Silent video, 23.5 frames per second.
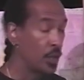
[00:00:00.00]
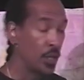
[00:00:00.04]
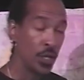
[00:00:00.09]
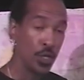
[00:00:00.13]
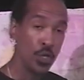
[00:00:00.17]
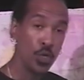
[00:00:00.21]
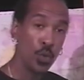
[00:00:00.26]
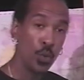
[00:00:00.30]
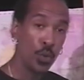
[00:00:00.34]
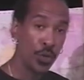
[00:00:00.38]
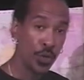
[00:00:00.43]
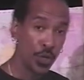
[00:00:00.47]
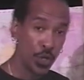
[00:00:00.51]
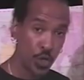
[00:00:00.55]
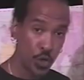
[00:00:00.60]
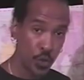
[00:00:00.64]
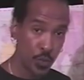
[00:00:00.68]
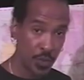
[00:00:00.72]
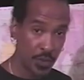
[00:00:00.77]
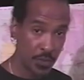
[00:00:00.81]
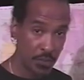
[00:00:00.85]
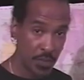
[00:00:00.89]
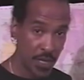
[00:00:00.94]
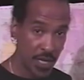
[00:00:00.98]
You were a
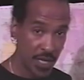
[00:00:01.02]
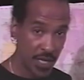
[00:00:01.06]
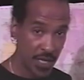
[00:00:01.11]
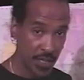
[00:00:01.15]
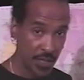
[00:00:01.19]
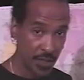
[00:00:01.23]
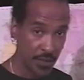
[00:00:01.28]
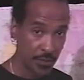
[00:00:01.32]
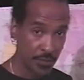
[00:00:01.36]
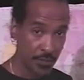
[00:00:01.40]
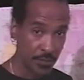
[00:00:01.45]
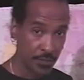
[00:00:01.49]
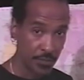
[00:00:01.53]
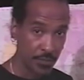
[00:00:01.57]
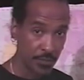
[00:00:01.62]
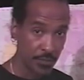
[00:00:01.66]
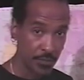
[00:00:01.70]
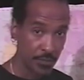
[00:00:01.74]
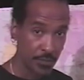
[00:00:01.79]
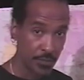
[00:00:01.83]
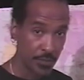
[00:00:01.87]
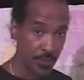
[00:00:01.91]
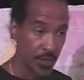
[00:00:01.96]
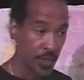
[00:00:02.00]
human being.
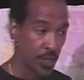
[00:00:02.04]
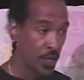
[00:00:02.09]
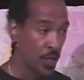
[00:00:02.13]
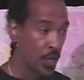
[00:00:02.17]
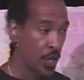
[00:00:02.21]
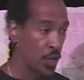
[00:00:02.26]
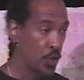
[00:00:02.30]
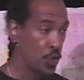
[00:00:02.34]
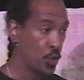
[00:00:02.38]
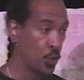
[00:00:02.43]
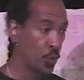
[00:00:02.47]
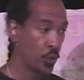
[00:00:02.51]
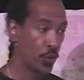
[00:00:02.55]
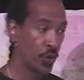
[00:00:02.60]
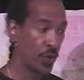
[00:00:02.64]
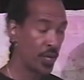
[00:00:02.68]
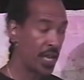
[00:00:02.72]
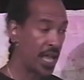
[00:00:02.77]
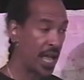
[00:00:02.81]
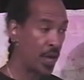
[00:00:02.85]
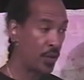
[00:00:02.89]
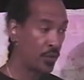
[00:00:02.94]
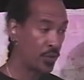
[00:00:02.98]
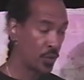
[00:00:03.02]
You were
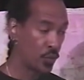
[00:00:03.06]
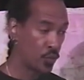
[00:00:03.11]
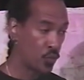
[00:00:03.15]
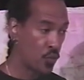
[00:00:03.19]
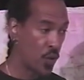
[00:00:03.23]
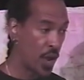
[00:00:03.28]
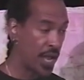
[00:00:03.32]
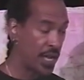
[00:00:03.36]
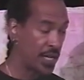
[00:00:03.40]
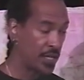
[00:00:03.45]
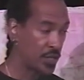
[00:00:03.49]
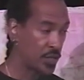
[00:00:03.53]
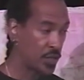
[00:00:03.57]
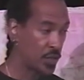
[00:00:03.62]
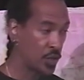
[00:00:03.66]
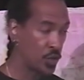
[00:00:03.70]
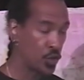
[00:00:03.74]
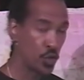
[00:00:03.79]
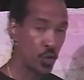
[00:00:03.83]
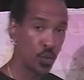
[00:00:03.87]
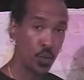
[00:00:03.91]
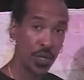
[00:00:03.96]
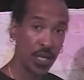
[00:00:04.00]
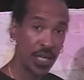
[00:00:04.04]
allowed the right
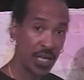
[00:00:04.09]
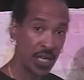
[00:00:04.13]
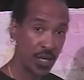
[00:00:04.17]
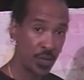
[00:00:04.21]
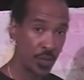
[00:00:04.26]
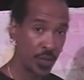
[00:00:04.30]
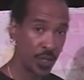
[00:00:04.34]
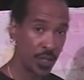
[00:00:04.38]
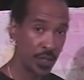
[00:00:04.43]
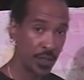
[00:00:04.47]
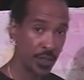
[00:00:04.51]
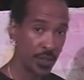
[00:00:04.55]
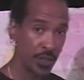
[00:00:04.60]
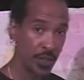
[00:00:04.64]
to a hearing